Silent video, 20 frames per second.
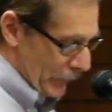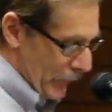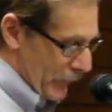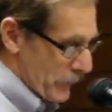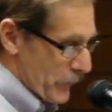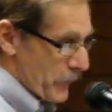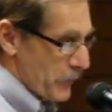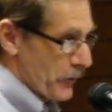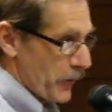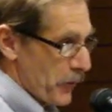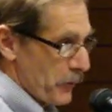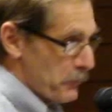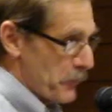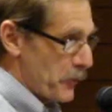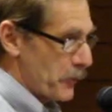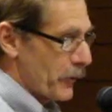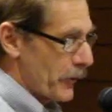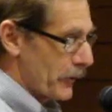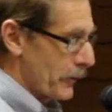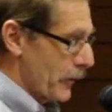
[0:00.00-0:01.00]
As I said,
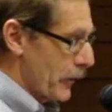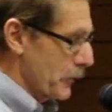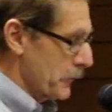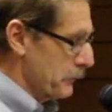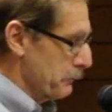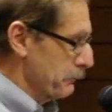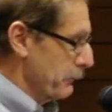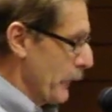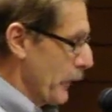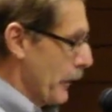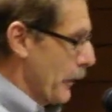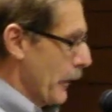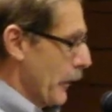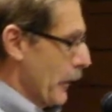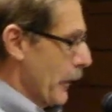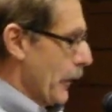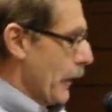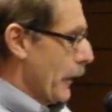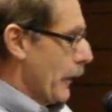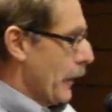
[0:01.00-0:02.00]
very long.
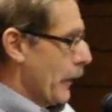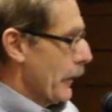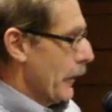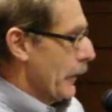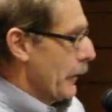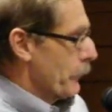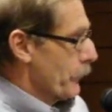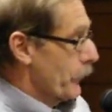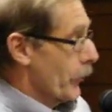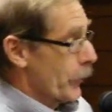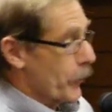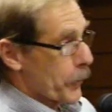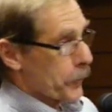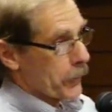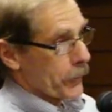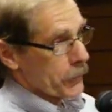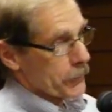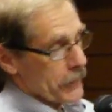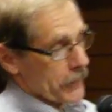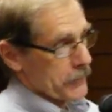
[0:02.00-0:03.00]
Photo
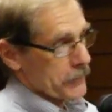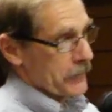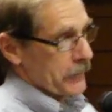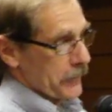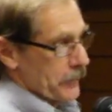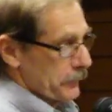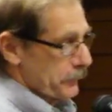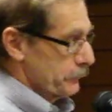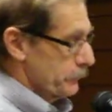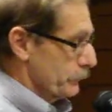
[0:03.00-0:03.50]
processing